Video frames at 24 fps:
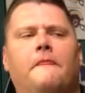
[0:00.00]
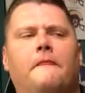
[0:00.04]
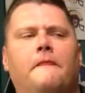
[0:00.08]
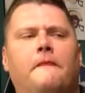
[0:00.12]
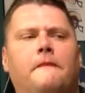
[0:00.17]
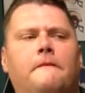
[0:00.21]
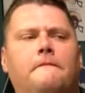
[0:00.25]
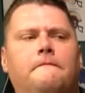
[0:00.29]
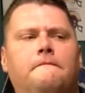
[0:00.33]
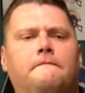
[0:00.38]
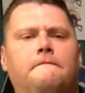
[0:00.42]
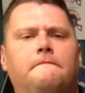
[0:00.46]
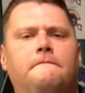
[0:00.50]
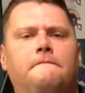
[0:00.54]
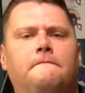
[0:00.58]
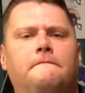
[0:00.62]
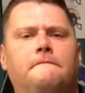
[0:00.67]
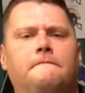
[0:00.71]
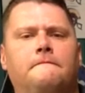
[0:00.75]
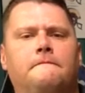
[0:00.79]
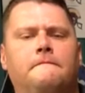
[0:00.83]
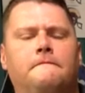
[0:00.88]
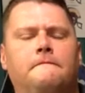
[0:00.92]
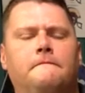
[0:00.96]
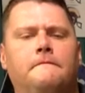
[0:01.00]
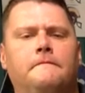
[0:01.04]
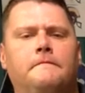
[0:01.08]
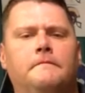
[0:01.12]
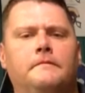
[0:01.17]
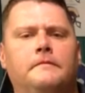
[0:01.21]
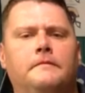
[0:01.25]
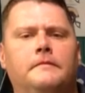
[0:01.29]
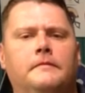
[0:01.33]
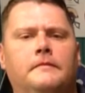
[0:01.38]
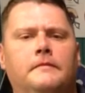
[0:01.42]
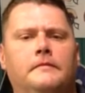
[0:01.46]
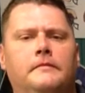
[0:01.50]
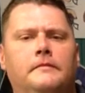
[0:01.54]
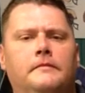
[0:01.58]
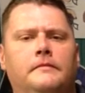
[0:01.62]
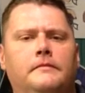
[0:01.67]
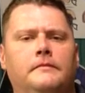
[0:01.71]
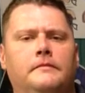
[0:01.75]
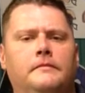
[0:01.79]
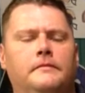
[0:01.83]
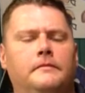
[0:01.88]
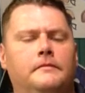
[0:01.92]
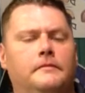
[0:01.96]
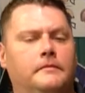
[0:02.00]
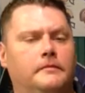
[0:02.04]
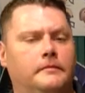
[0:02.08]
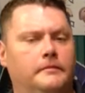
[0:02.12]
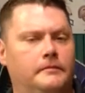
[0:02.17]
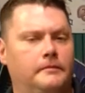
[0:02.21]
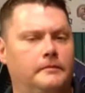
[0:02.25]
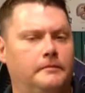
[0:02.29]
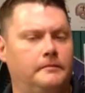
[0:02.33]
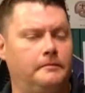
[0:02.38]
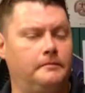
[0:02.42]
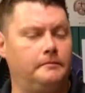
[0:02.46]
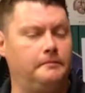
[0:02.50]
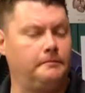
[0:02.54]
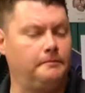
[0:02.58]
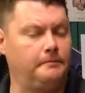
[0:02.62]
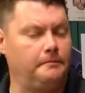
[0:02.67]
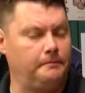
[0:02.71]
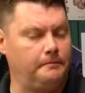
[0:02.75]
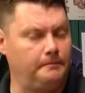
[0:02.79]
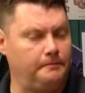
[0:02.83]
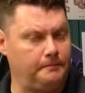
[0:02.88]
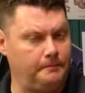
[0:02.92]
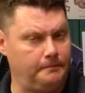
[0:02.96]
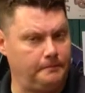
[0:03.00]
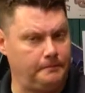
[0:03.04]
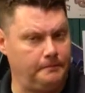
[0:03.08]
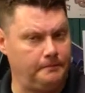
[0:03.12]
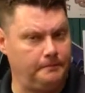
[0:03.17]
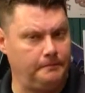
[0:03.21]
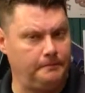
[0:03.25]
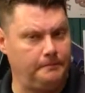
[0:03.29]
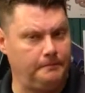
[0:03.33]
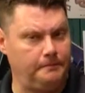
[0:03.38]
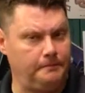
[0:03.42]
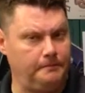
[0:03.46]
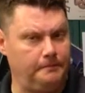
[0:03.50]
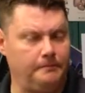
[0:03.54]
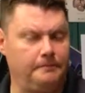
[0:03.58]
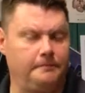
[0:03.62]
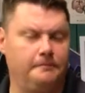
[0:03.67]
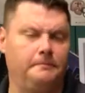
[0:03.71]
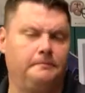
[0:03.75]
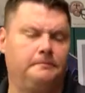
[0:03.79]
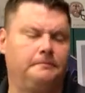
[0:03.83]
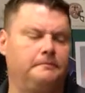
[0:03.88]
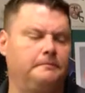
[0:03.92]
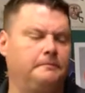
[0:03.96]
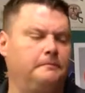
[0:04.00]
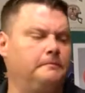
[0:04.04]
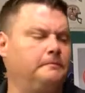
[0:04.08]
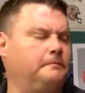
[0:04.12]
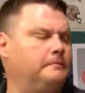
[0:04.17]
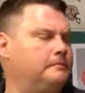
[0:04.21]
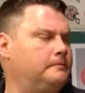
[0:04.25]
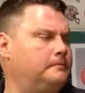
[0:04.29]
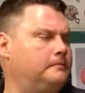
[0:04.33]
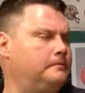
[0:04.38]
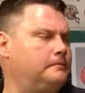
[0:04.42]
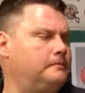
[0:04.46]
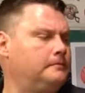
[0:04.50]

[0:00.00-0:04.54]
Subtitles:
[no speech]